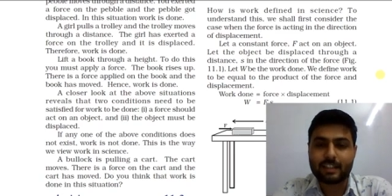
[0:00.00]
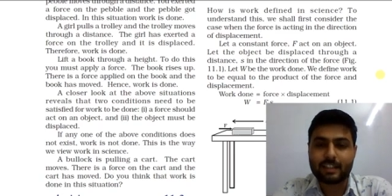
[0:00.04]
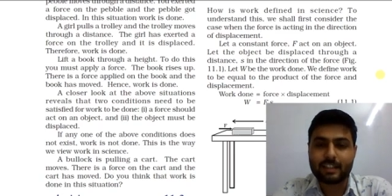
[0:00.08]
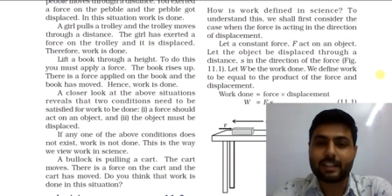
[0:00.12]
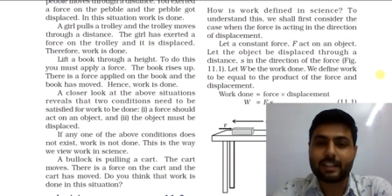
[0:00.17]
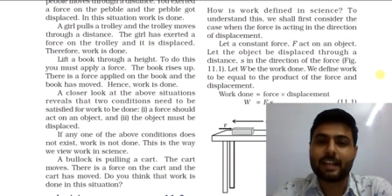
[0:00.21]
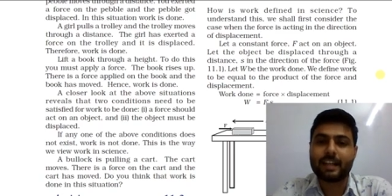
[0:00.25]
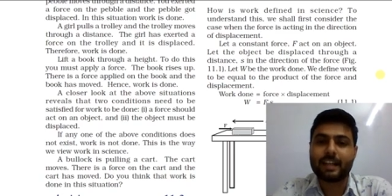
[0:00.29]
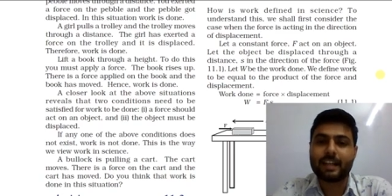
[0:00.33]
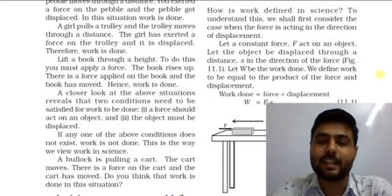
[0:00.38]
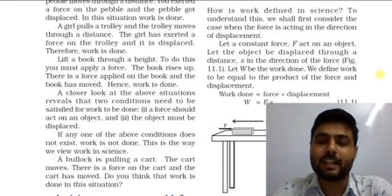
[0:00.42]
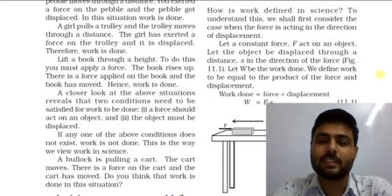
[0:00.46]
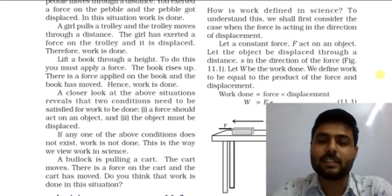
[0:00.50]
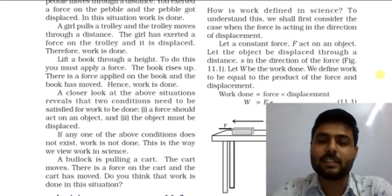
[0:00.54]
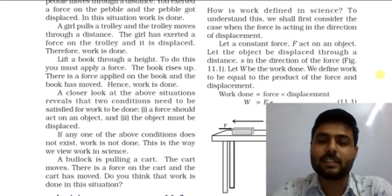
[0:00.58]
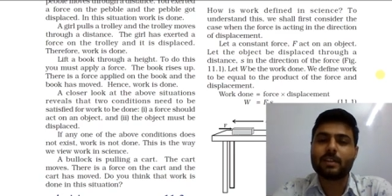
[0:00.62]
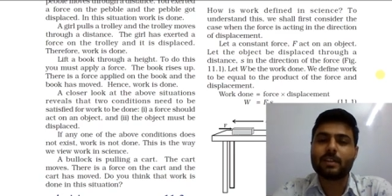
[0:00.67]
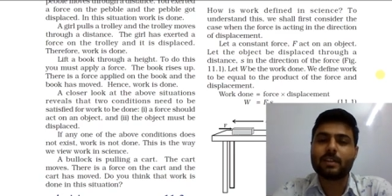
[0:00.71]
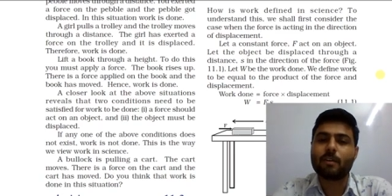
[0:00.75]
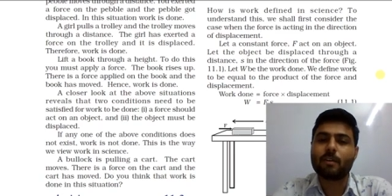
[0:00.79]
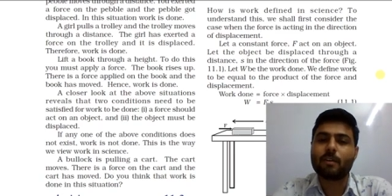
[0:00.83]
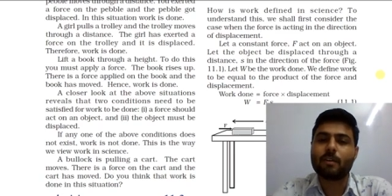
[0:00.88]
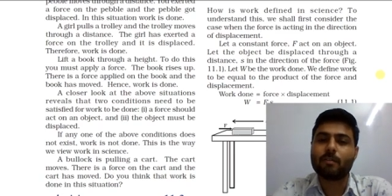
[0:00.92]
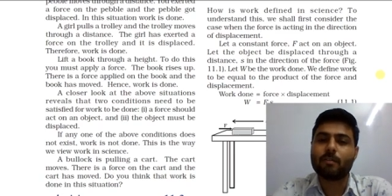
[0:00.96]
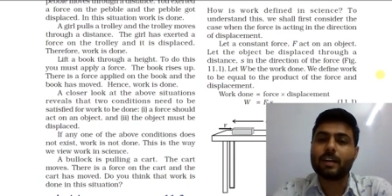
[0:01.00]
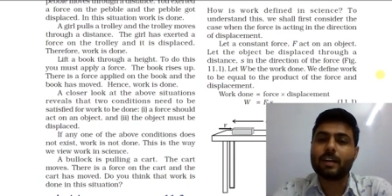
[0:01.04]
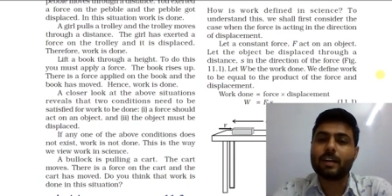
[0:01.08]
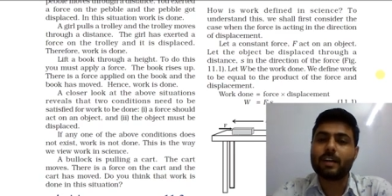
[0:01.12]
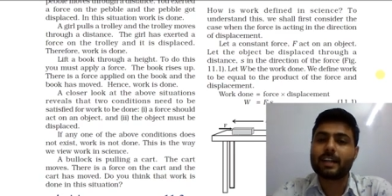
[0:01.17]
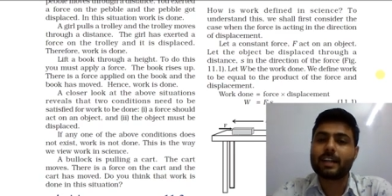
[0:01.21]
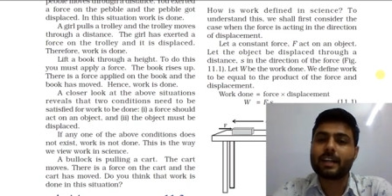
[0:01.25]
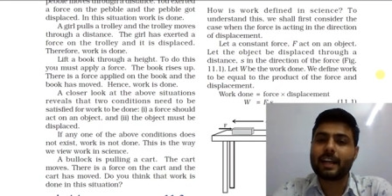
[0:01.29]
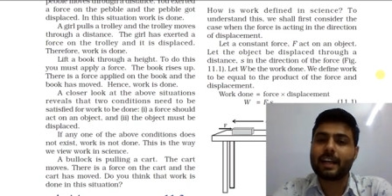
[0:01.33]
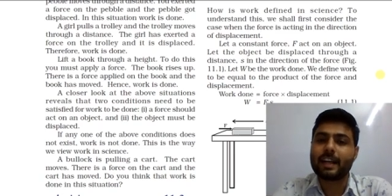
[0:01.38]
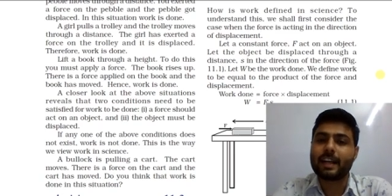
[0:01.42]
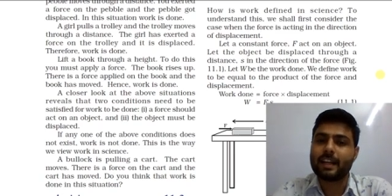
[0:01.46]
that is
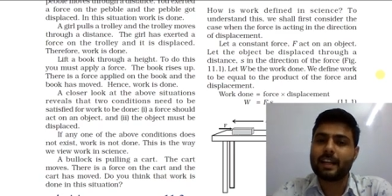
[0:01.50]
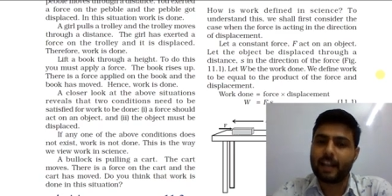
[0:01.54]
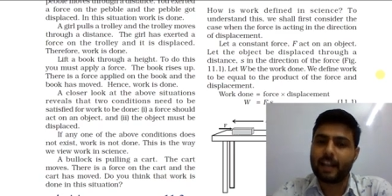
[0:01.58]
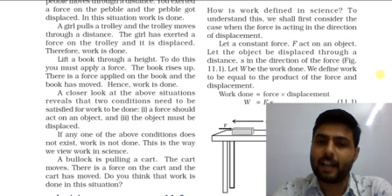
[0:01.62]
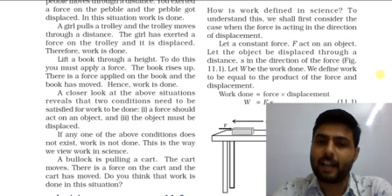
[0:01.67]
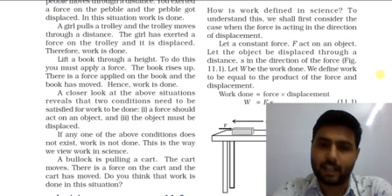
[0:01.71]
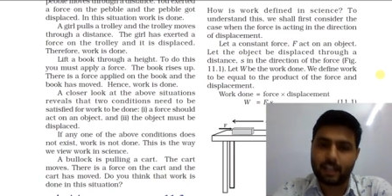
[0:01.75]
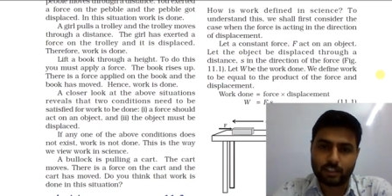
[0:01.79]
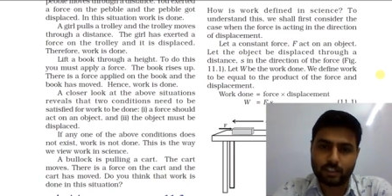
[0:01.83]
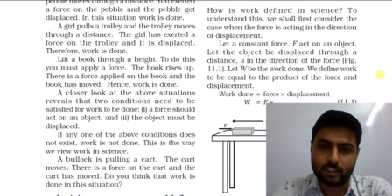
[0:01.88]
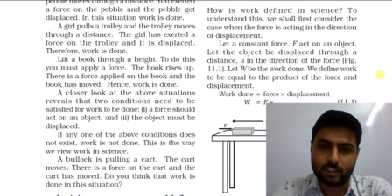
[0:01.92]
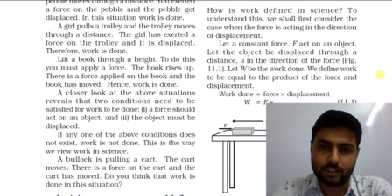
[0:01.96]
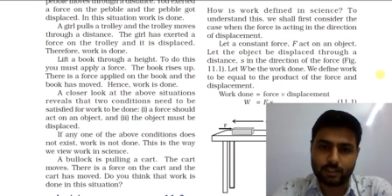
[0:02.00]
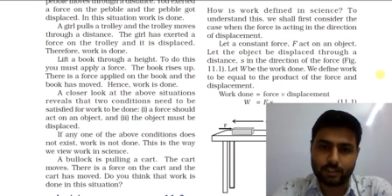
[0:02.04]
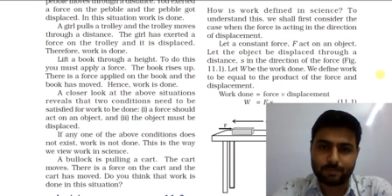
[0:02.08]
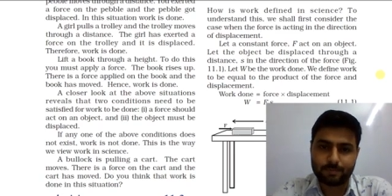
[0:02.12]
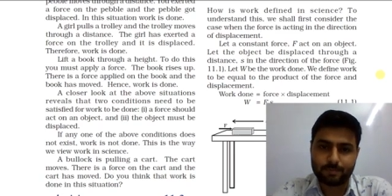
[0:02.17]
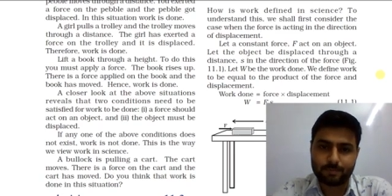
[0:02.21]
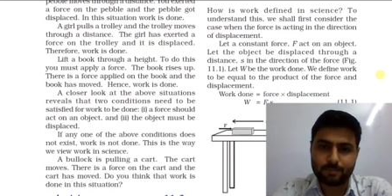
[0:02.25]
work and energy.